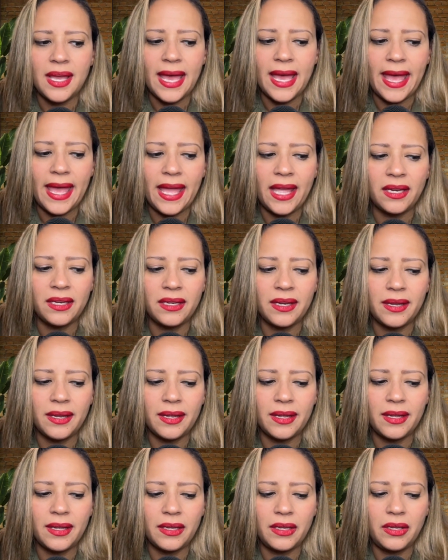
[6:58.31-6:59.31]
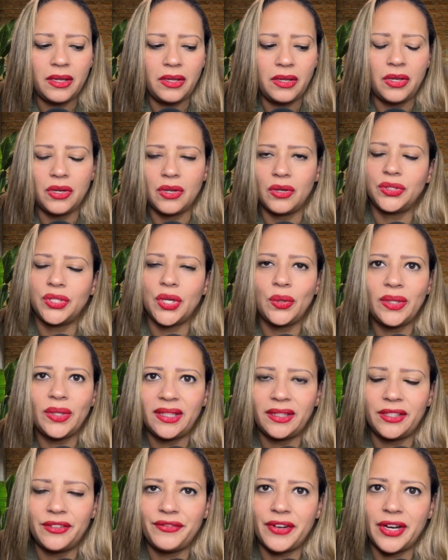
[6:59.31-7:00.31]
And, don't let
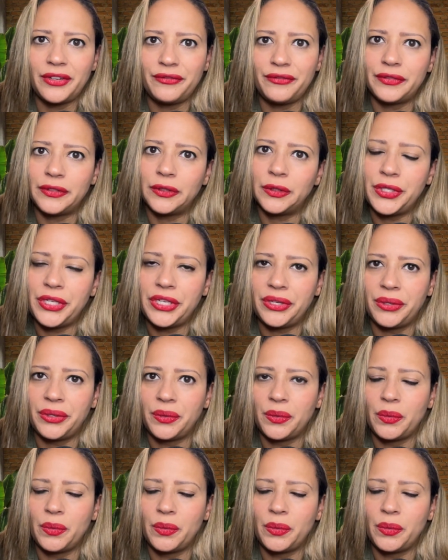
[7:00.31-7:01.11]
the fun fool you.